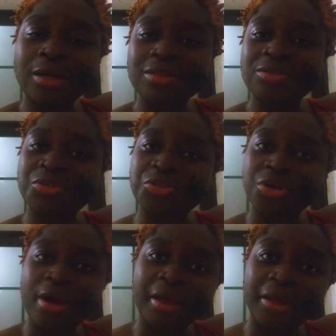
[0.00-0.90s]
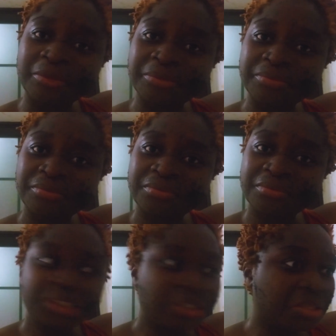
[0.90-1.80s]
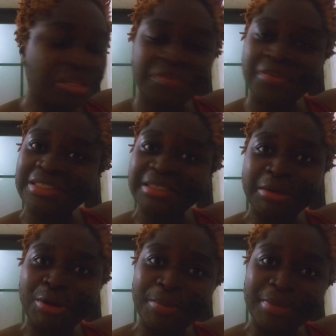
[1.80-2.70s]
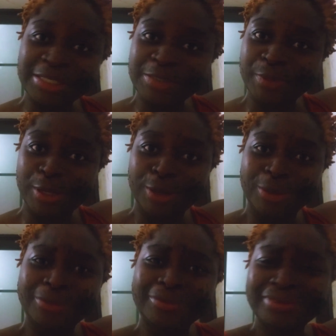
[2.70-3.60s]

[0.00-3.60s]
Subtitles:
to try? Leave it in the comments below.